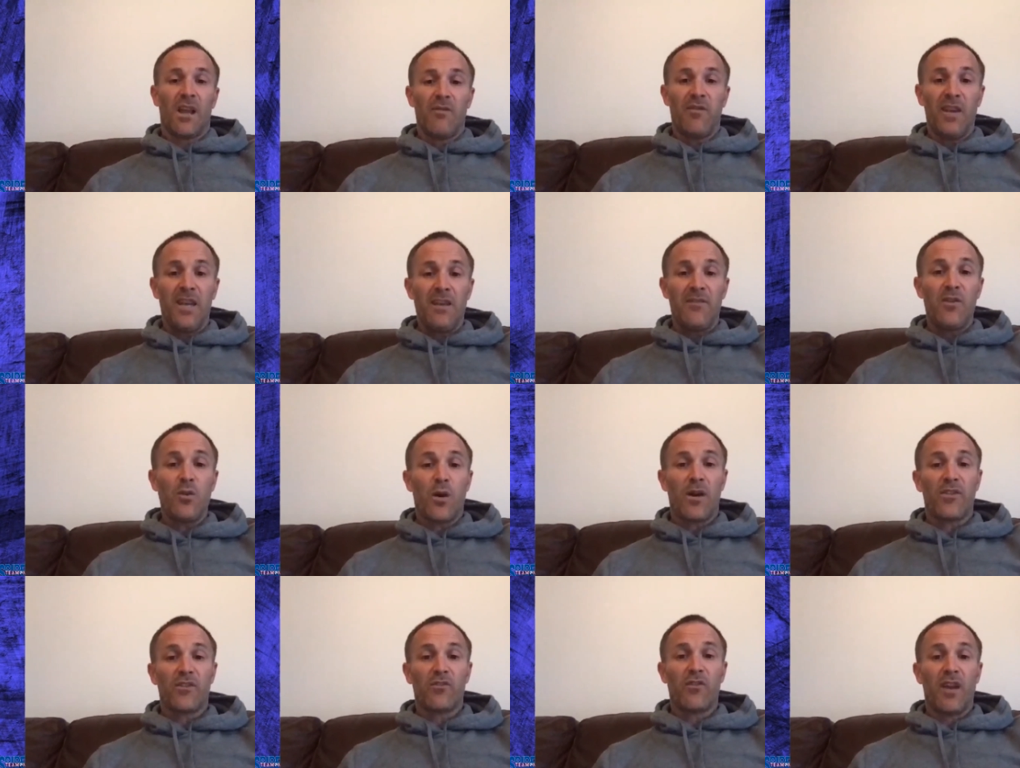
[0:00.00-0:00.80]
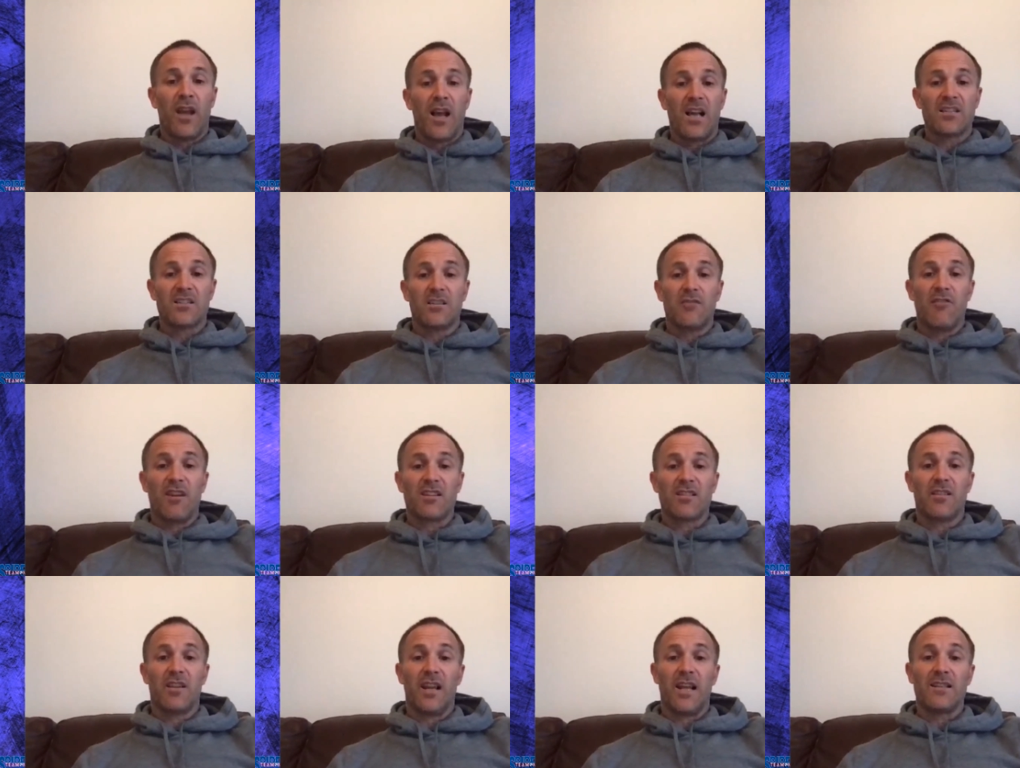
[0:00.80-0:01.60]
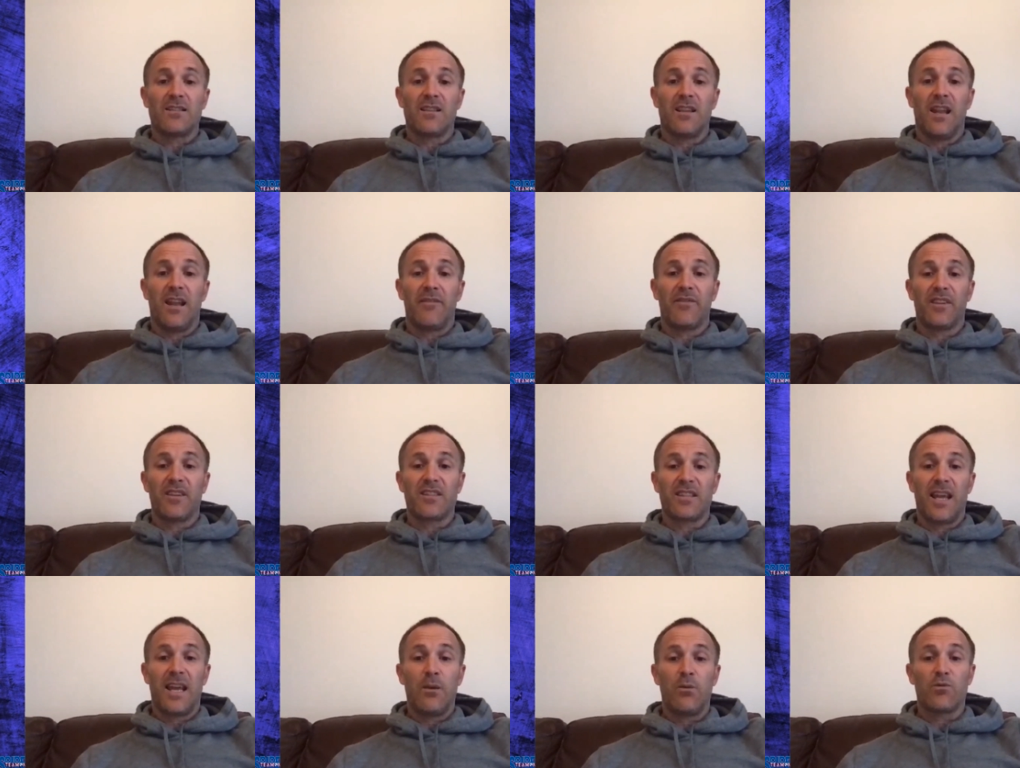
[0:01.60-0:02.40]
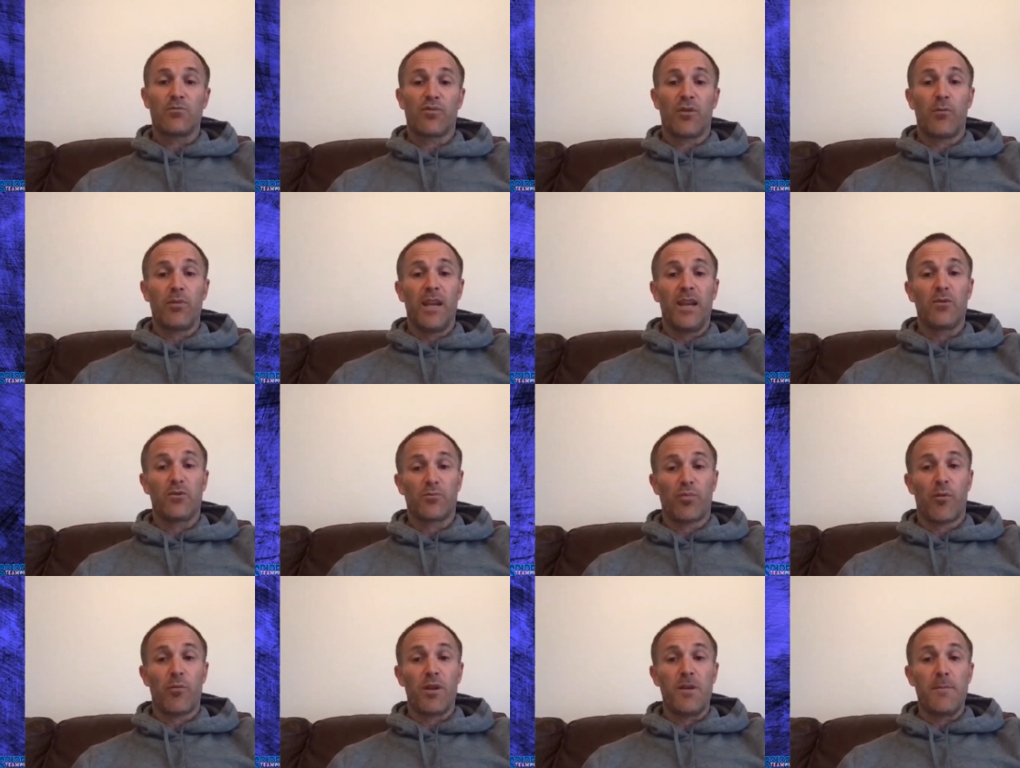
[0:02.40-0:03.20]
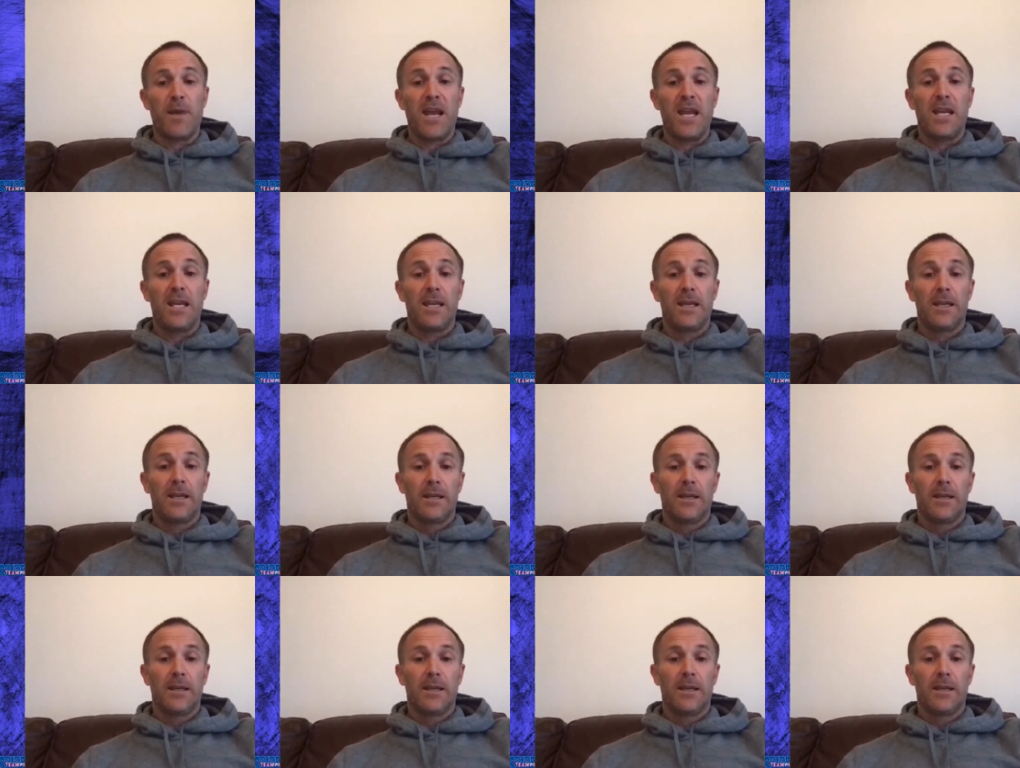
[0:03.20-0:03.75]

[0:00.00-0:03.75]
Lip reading: think if you had to ask the rest of the lads, they'd have to say it was probably me.